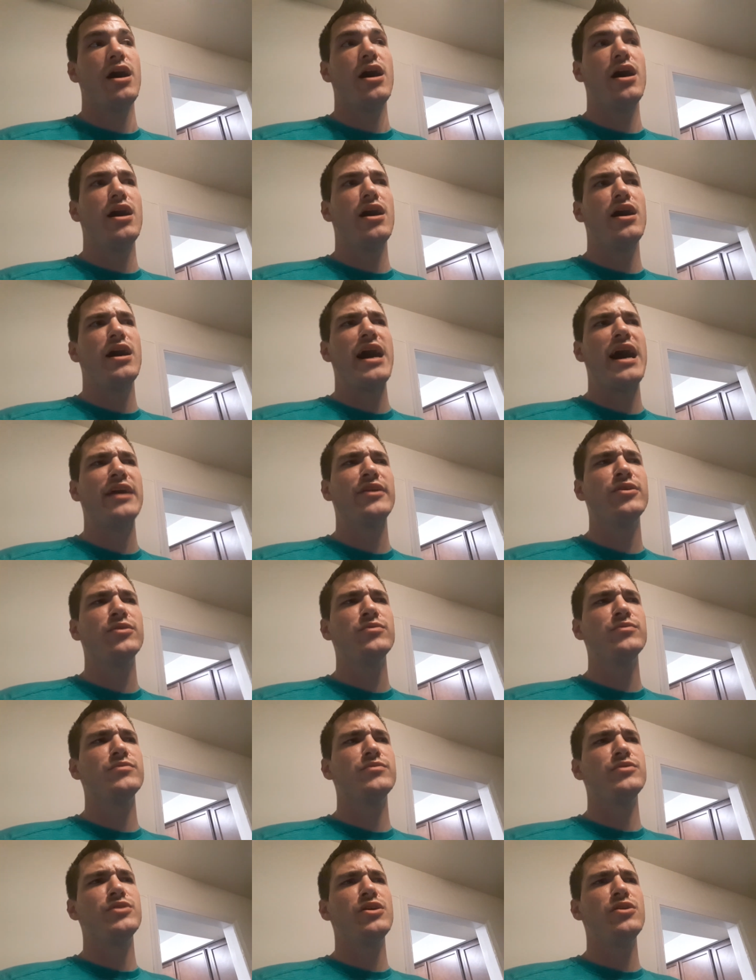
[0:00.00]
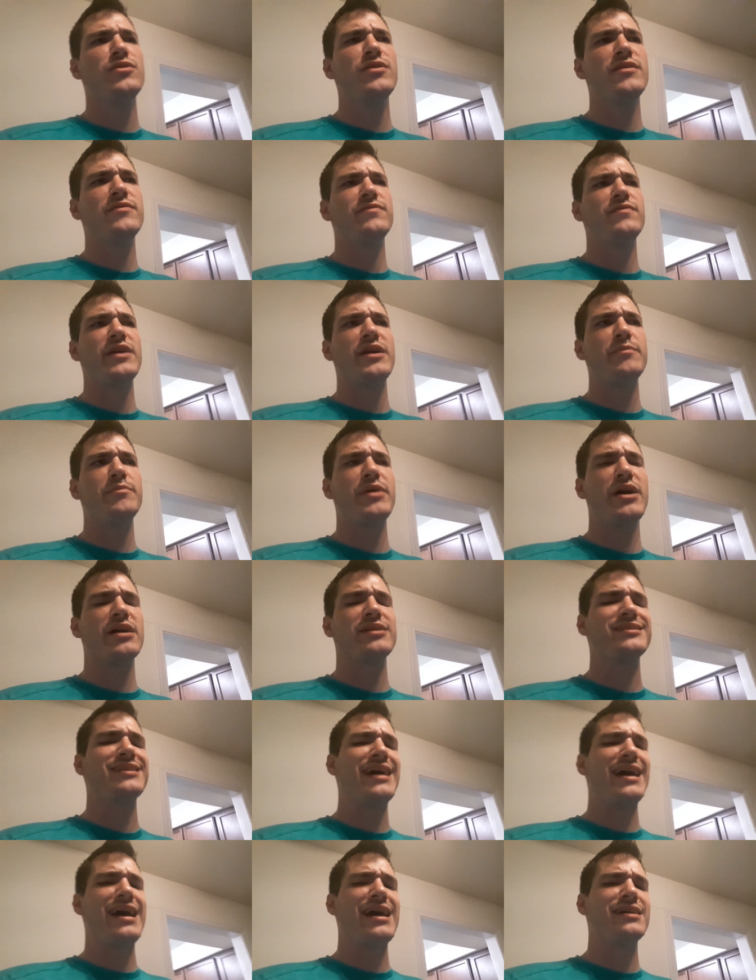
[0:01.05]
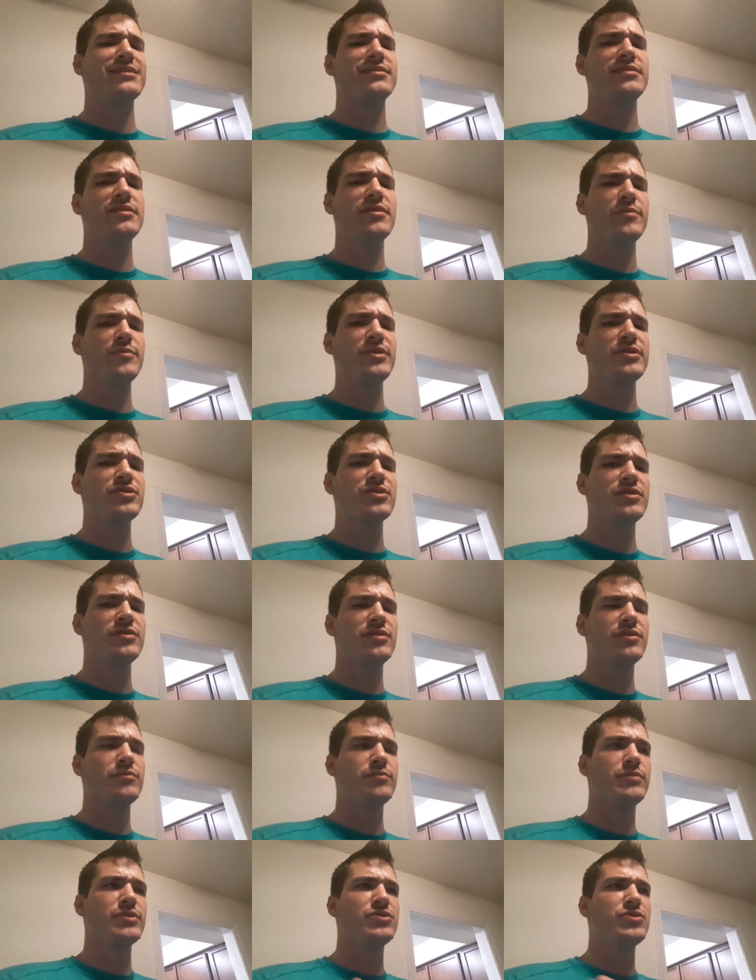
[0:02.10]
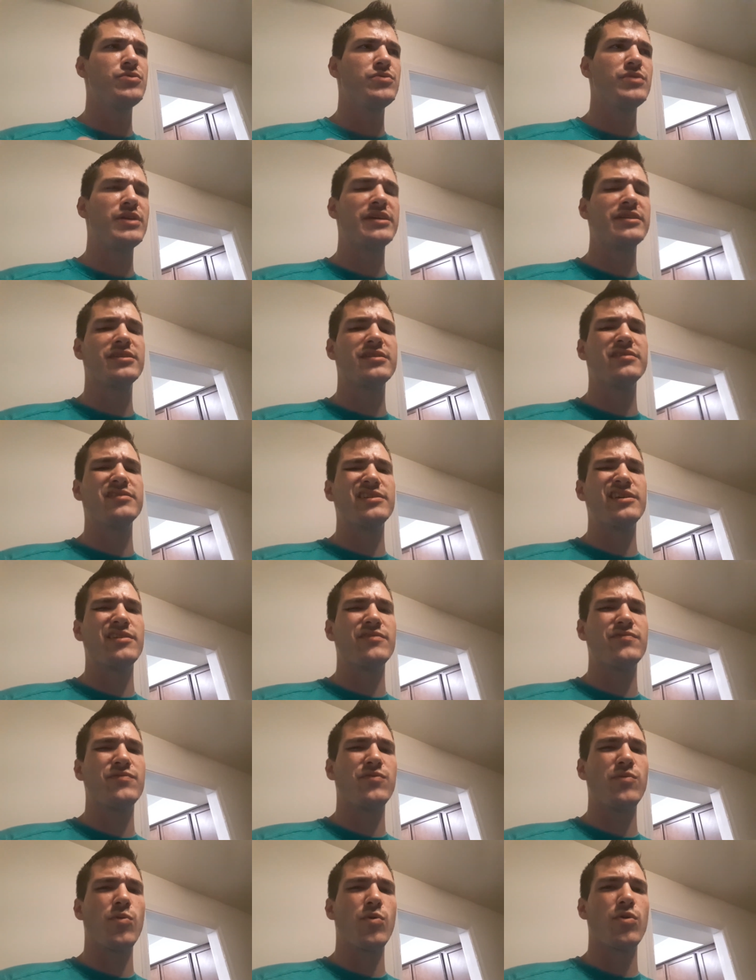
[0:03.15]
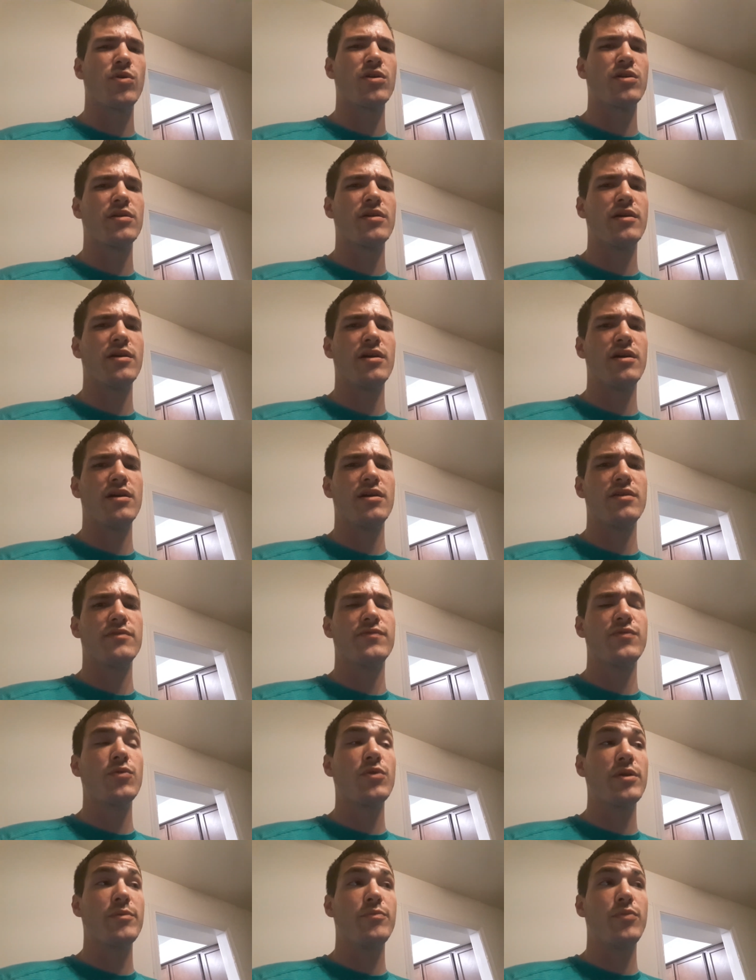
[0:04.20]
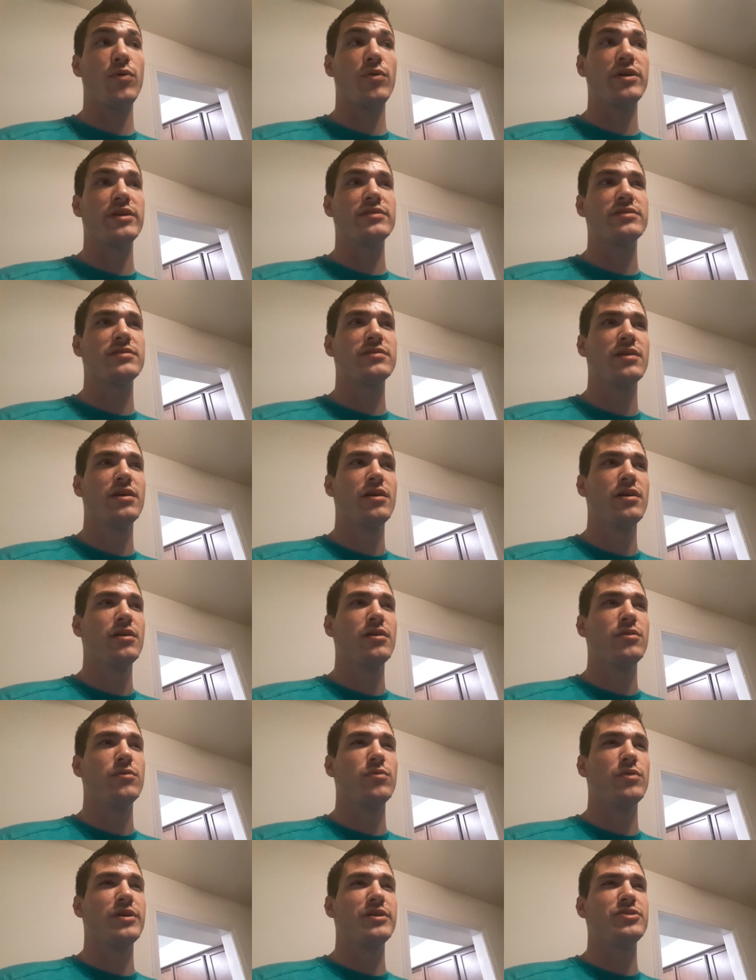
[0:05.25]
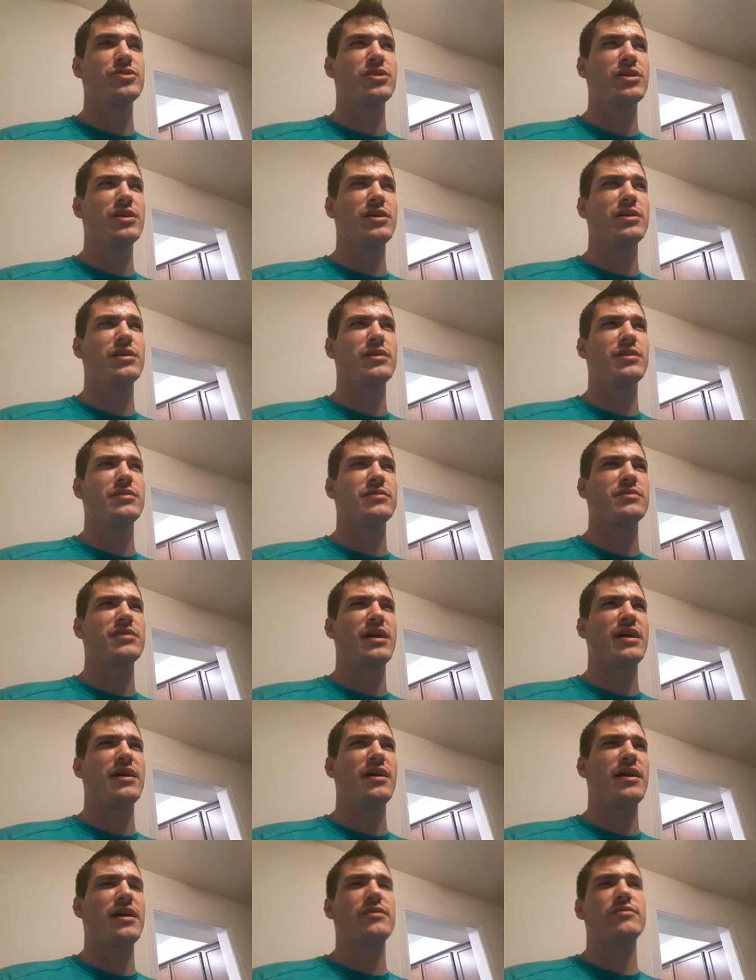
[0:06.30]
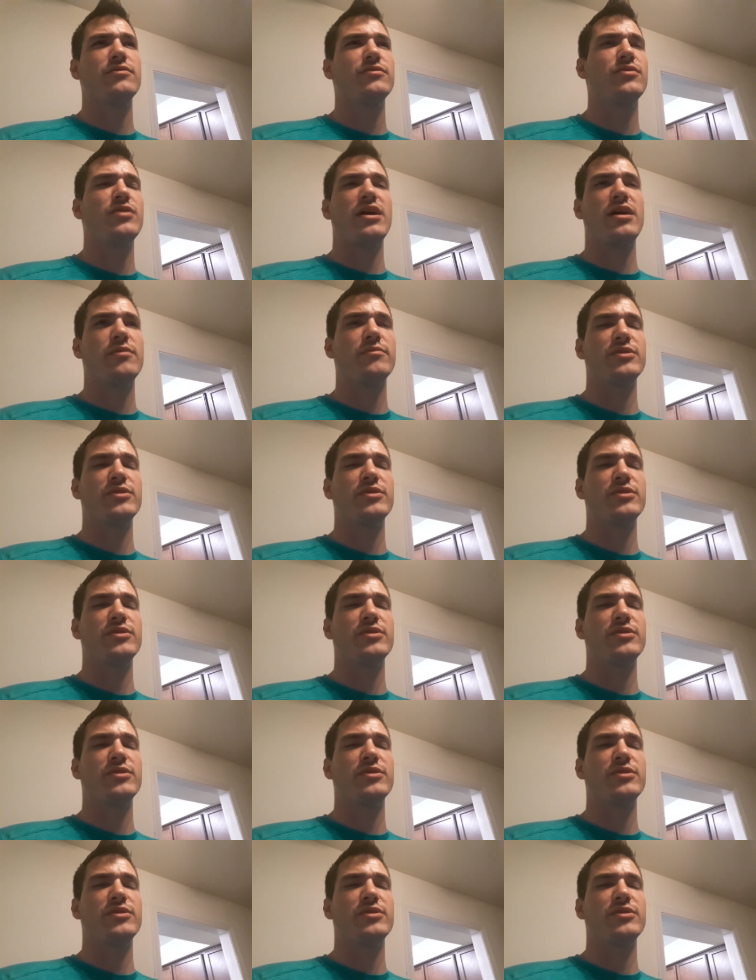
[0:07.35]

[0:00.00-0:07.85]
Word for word: Uh, I don't know if VapeBox has the commission, but you instantly get four, uh, 40 points, which is, I, I don't know how